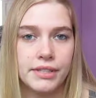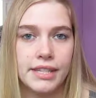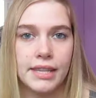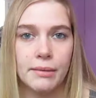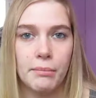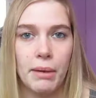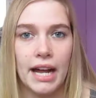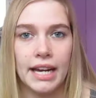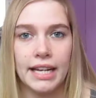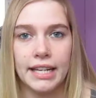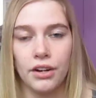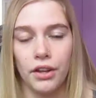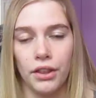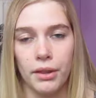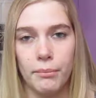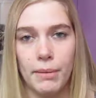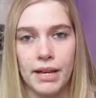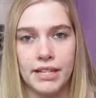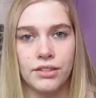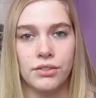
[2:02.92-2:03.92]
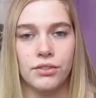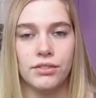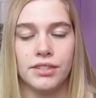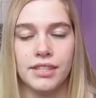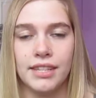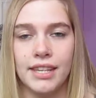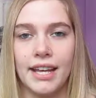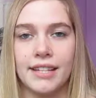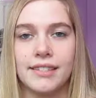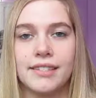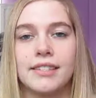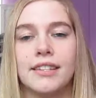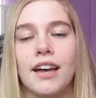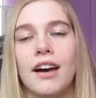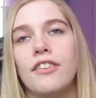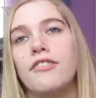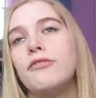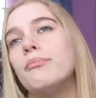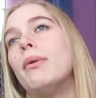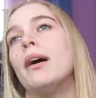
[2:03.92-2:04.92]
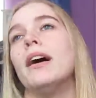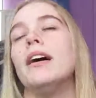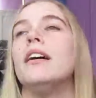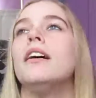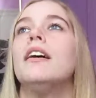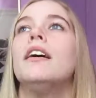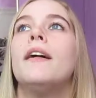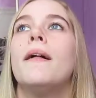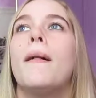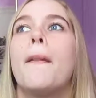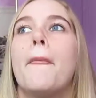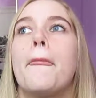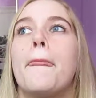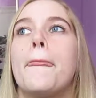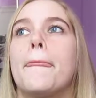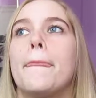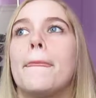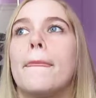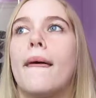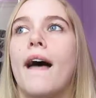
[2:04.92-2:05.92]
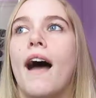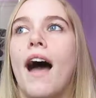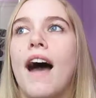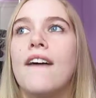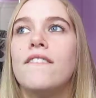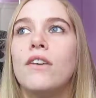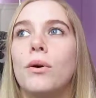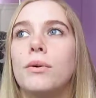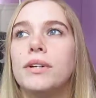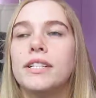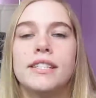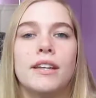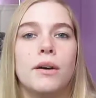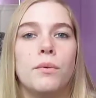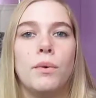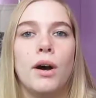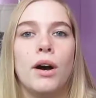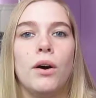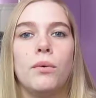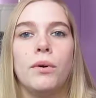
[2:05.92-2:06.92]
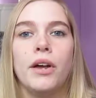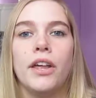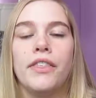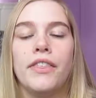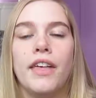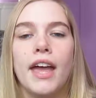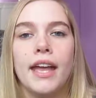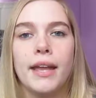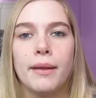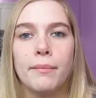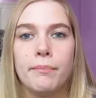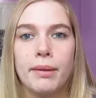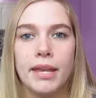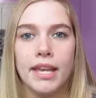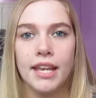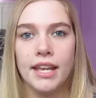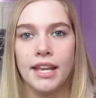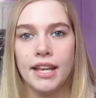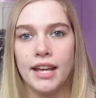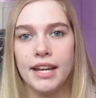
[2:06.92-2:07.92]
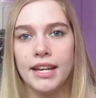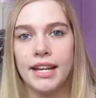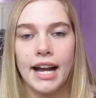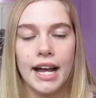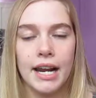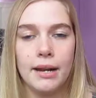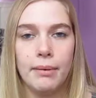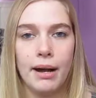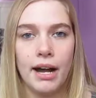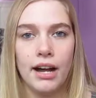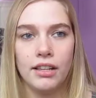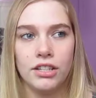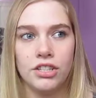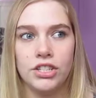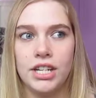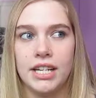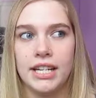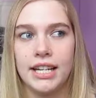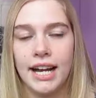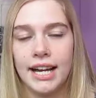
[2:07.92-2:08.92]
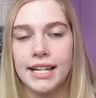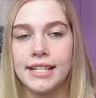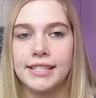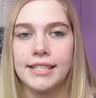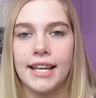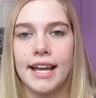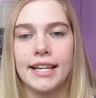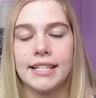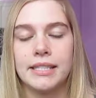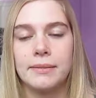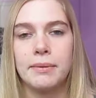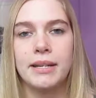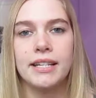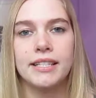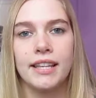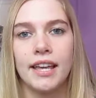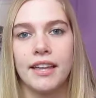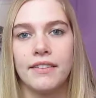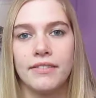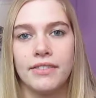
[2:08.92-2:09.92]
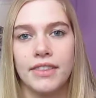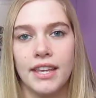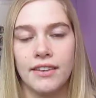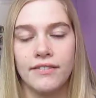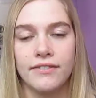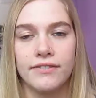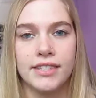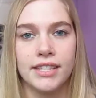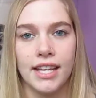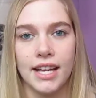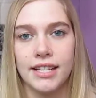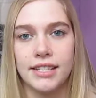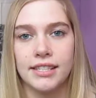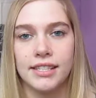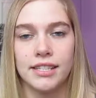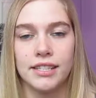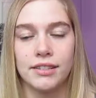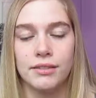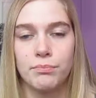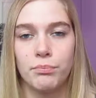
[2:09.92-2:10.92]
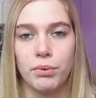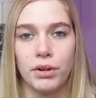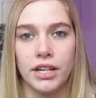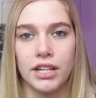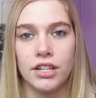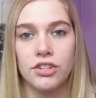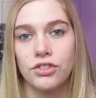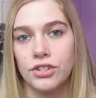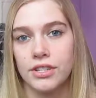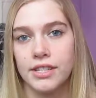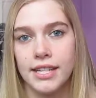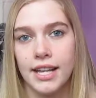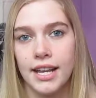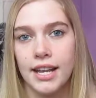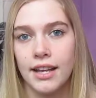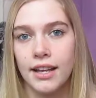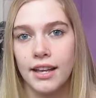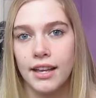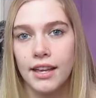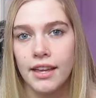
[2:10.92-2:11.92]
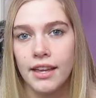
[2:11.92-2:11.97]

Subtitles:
in the body and all the muscles and that stuff, but I've always done well with A&P, any kind of biology, any kind of science, because I think science is pretty interesting.